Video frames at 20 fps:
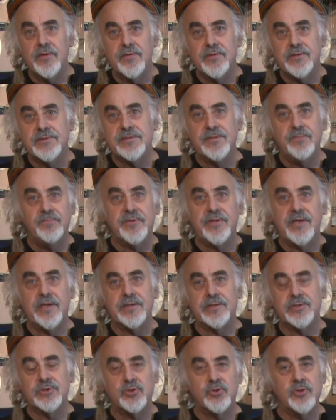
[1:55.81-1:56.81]
the,
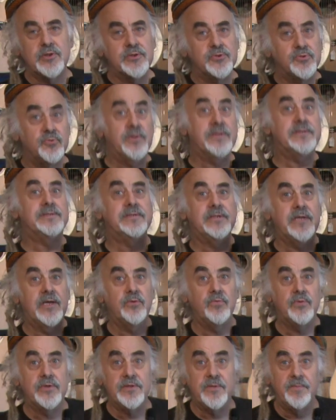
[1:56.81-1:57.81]
sympathetic strings
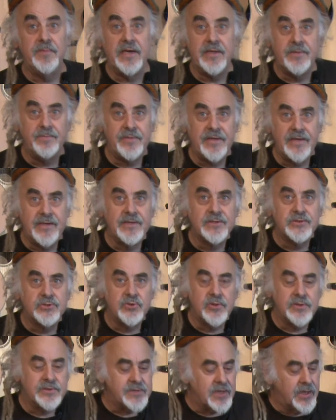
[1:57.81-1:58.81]
resonate with the main playing
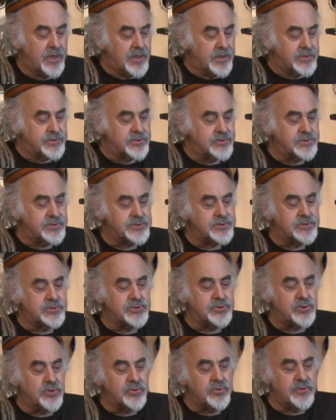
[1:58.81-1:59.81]
strings. So just to
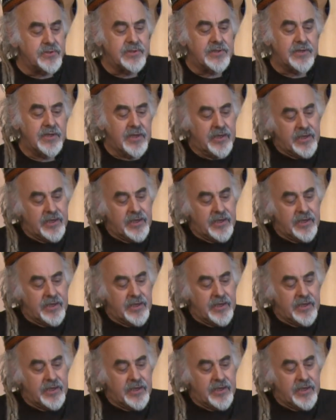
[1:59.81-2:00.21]
show you that